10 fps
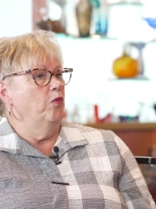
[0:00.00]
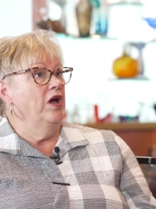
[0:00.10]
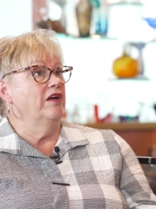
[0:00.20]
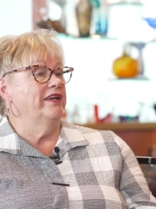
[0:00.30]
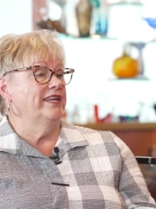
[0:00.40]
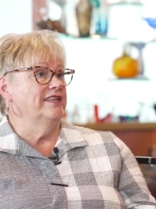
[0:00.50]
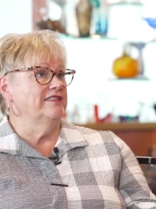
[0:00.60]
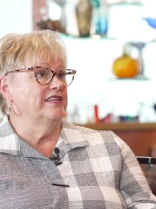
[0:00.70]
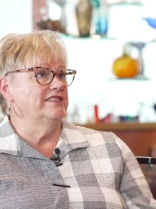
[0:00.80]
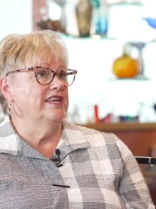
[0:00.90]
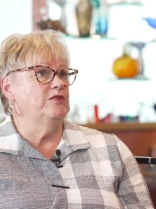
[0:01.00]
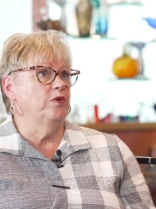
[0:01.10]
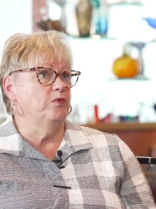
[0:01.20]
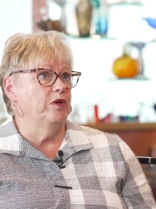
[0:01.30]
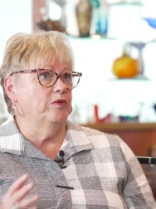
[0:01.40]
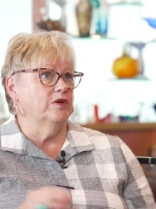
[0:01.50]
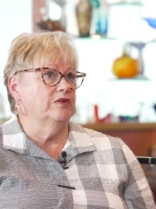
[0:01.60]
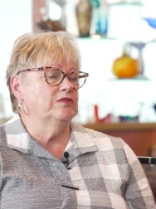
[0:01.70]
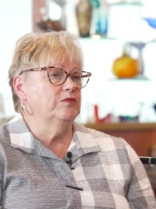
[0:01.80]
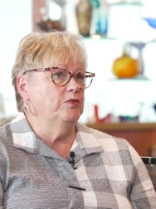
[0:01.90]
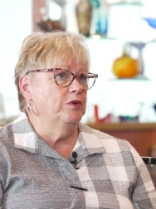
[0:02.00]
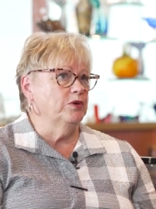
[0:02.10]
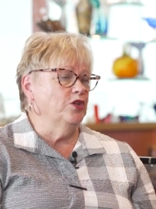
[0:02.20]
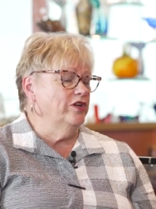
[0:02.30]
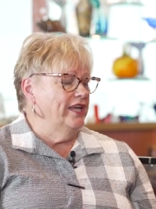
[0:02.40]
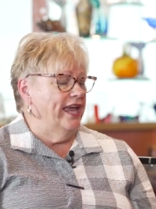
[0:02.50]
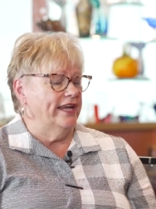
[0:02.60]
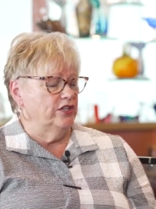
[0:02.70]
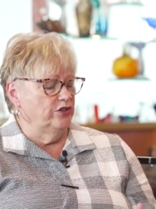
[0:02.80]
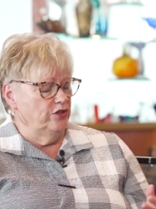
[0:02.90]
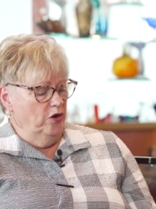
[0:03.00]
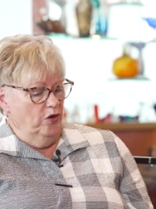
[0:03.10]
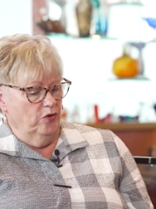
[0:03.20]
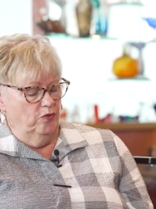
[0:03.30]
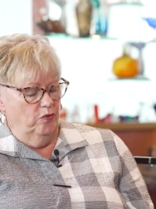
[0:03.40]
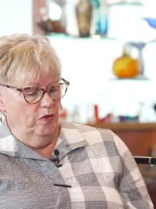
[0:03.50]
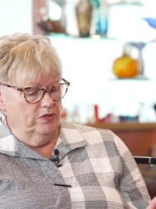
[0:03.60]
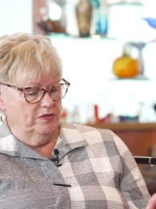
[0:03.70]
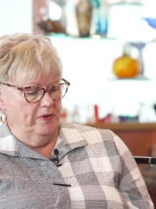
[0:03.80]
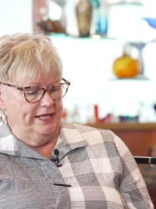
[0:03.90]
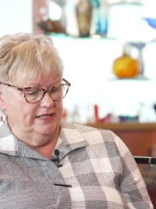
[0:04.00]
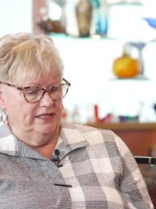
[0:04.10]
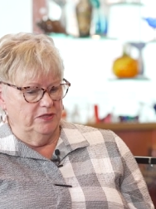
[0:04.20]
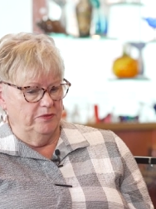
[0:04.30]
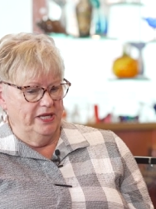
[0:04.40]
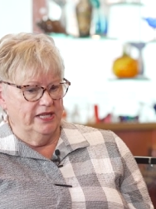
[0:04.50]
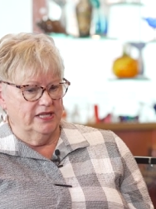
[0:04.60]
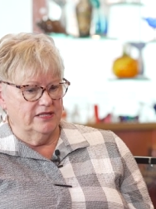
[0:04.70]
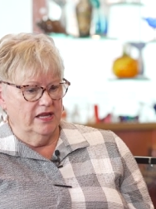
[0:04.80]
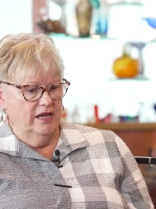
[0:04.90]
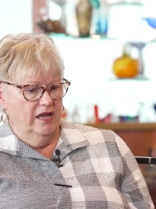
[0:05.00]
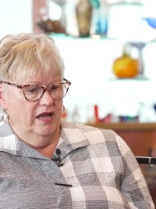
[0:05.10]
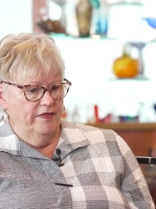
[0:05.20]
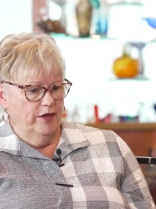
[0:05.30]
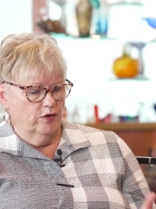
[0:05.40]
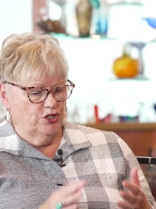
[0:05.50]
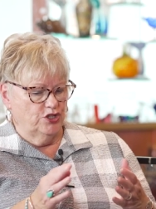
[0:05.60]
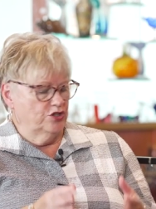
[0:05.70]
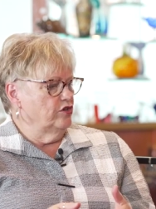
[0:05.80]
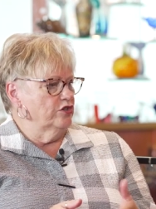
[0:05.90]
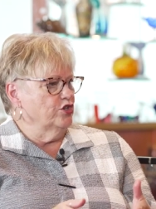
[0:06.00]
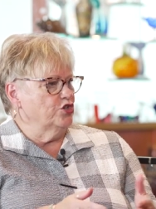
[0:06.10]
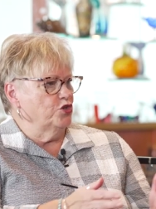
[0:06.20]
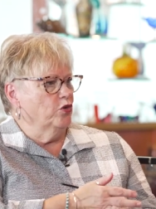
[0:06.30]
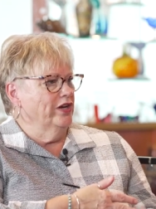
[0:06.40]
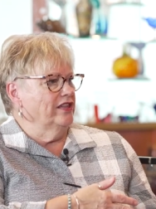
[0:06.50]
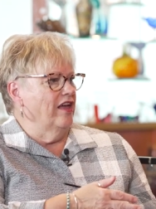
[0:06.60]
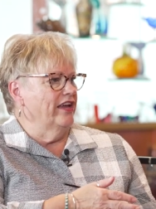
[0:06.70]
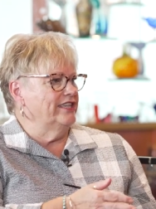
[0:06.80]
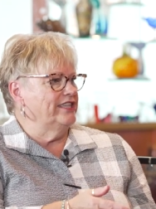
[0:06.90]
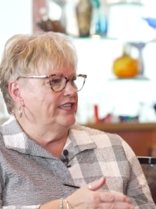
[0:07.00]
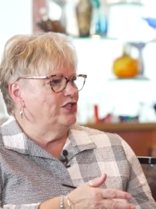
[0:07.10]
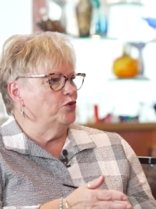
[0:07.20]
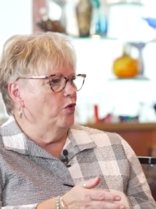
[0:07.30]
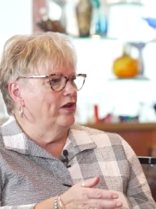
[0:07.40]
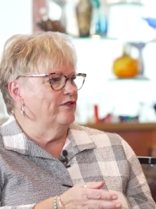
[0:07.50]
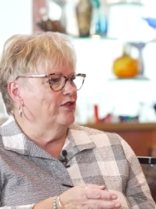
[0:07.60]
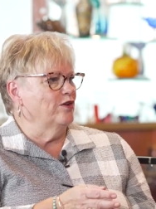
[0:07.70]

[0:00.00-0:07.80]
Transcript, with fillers: Well, and as I said when we were we were looking at it, you know, what was amazing to me is there is there's a storyline in each one of